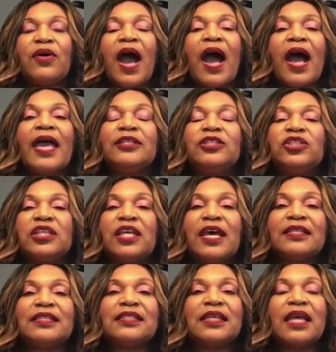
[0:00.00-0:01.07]
I had
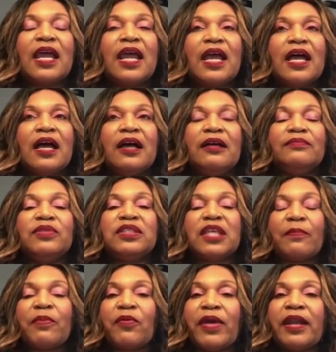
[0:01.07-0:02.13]
just
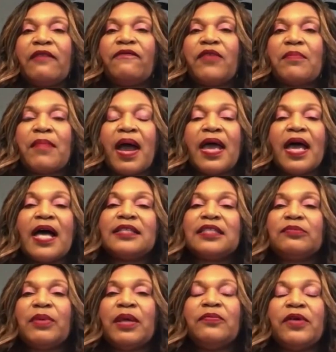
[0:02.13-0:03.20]
separated from my
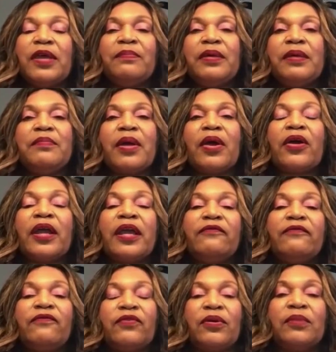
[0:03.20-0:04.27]
husband. We had been married
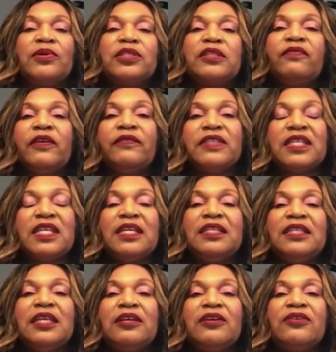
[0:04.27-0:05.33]
for almost
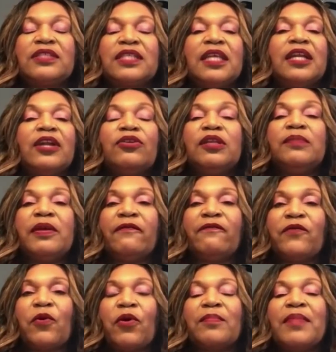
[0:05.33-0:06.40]
15 years. It had only been
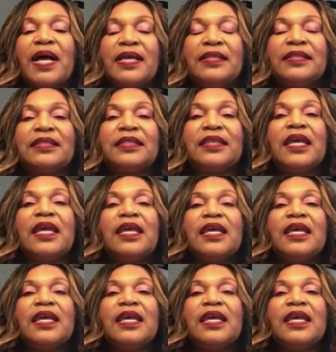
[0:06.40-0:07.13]
4 months.